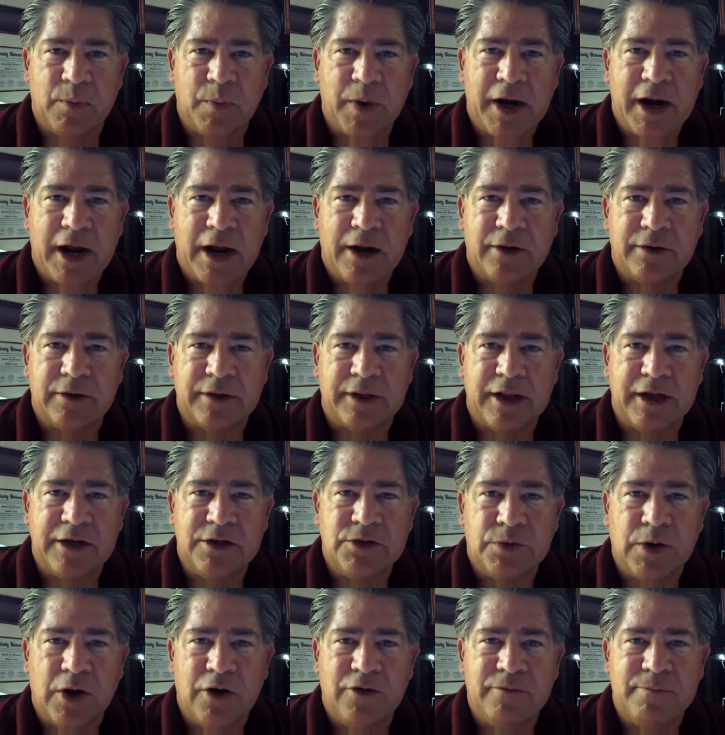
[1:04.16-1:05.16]
They went out and they
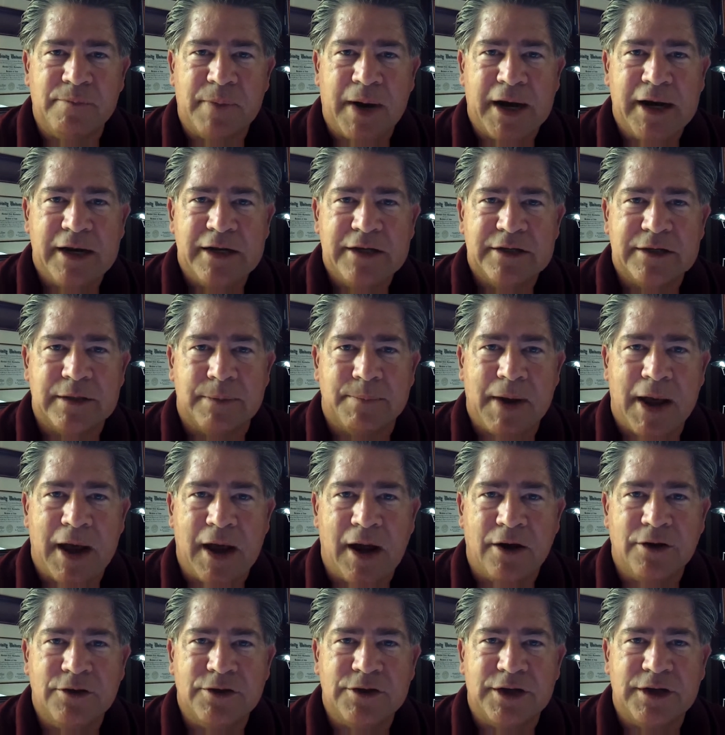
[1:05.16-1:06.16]
drove by some
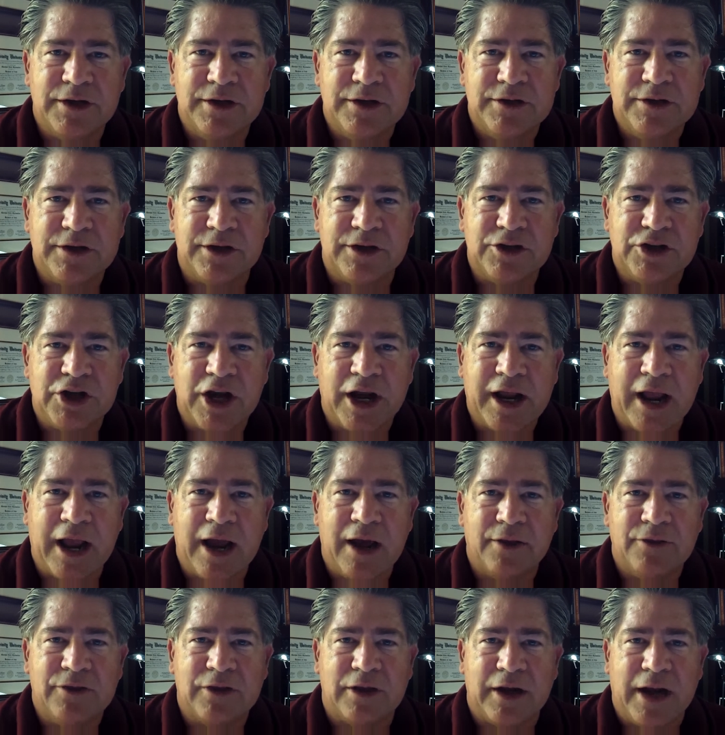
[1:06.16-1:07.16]
houses to check
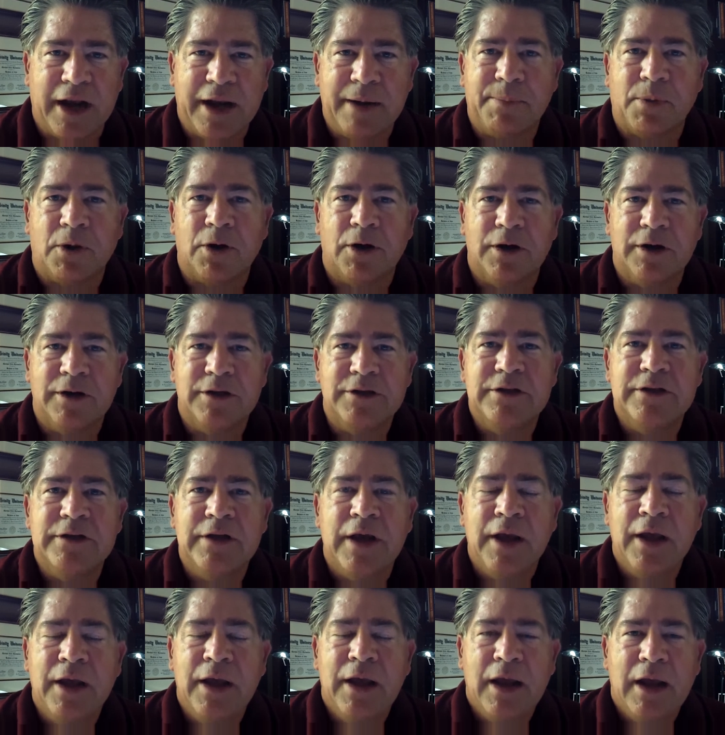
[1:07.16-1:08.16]
out the neighborhoods,
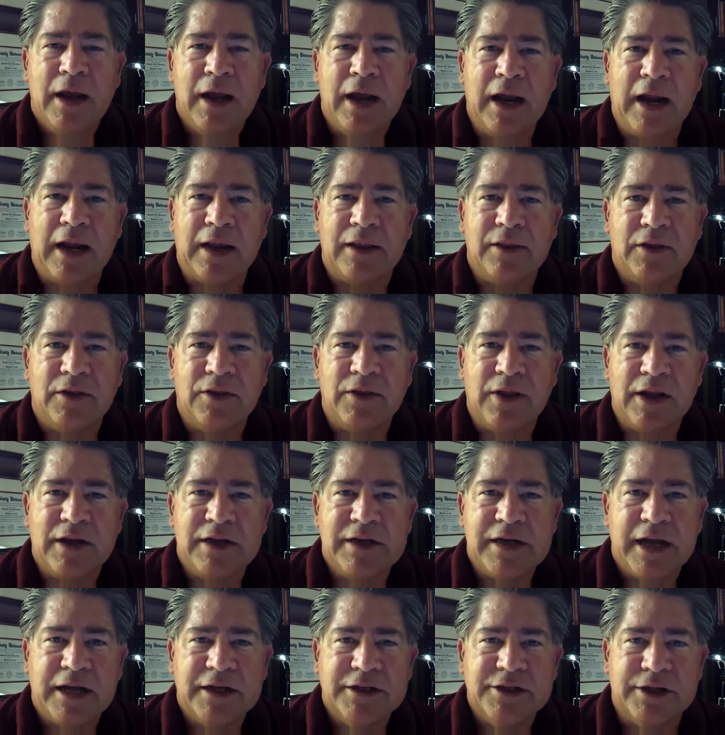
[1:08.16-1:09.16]
and then they
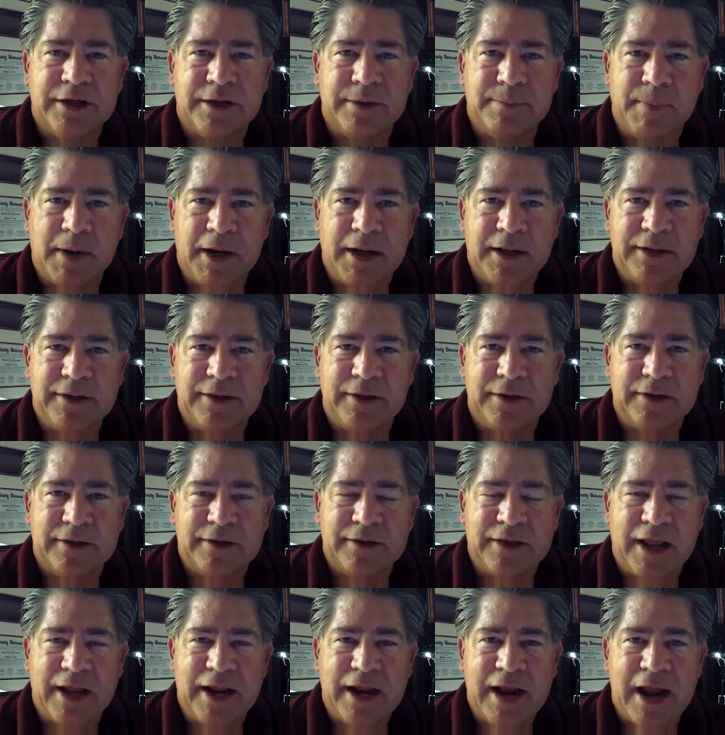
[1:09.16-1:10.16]
texted me
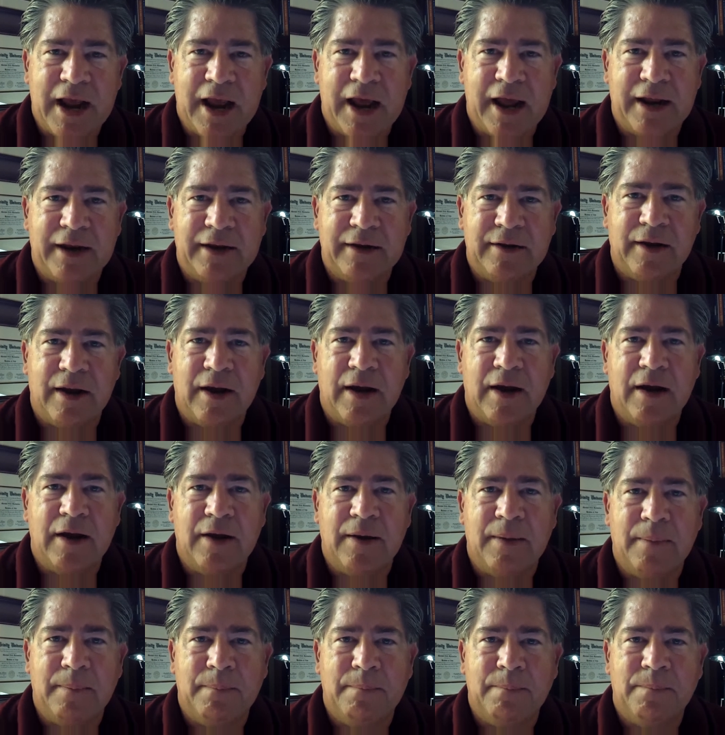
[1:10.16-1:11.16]
that they had
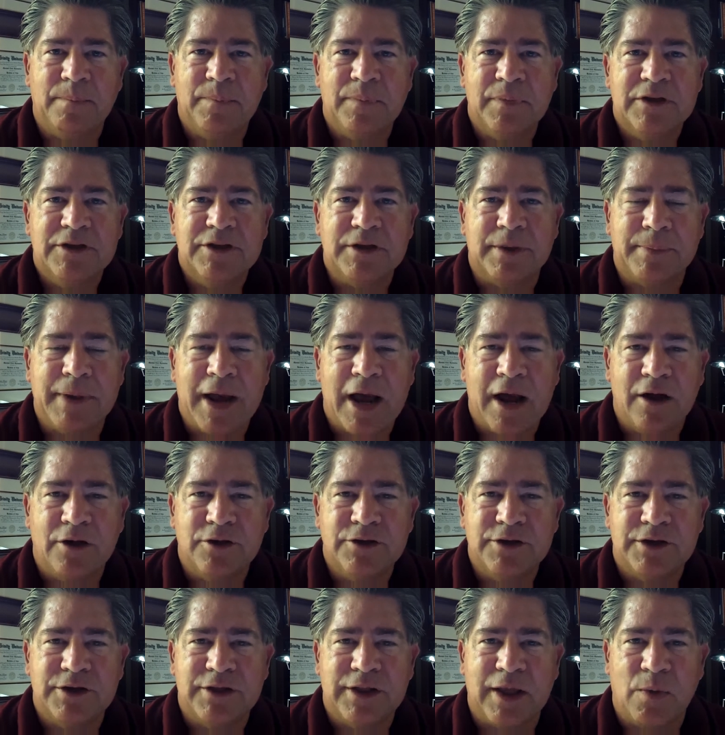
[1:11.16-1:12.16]
some
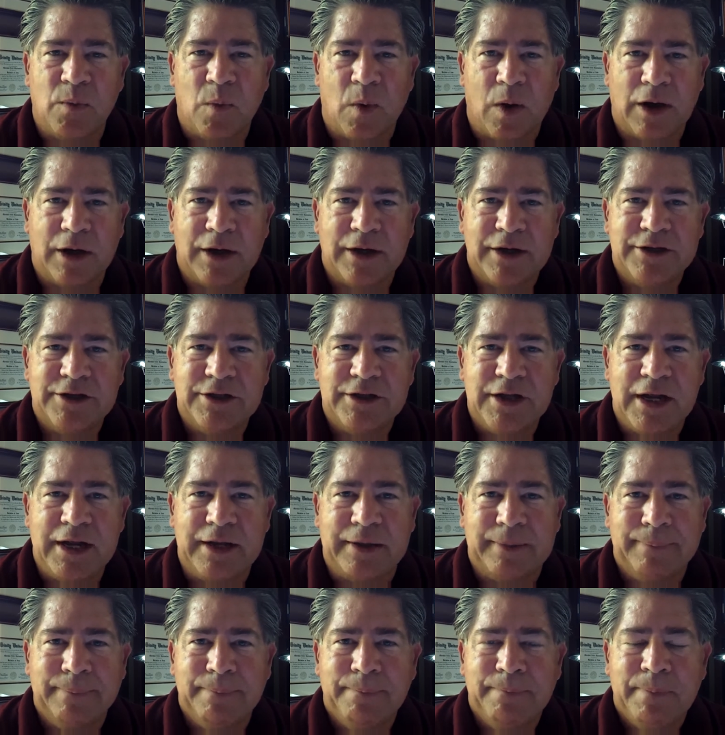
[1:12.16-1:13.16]
houses they wanted to
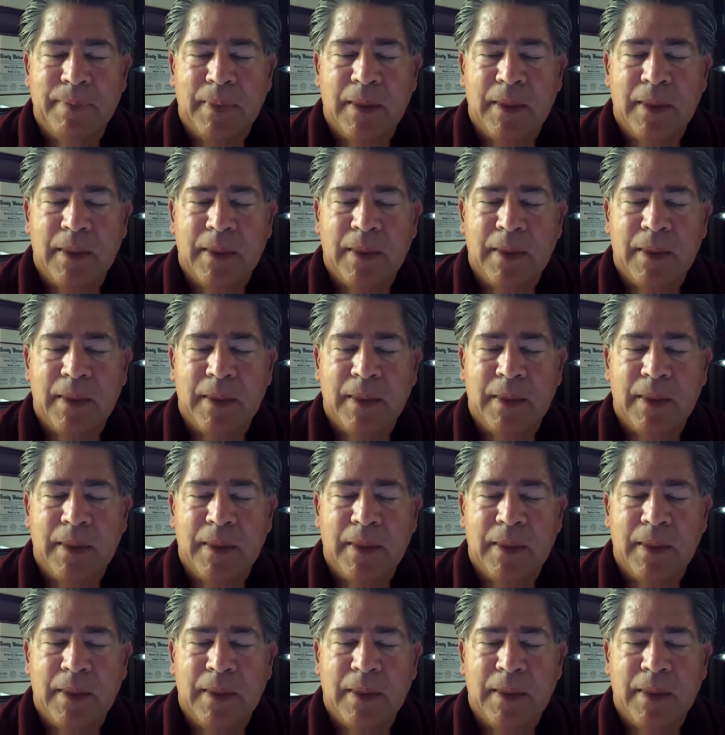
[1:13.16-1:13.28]
see.